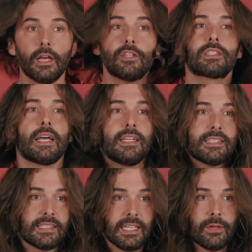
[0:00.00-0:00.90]
just kind of
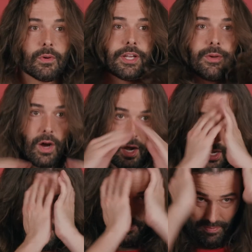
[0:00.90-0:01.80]
see where you
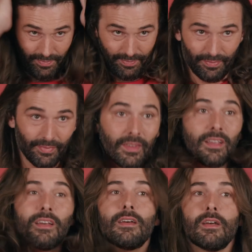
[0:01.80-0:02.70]
are.
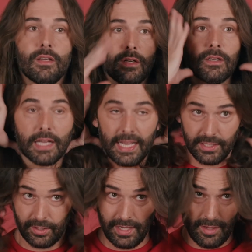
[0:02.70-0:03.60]
Okay,
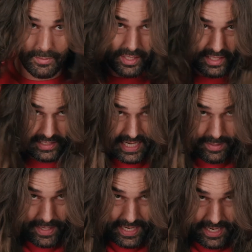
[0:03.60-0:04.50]
so now I'm just gonna take
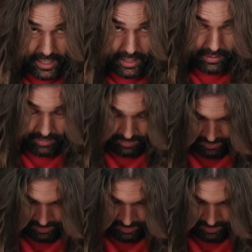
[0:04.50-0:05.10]
my hair,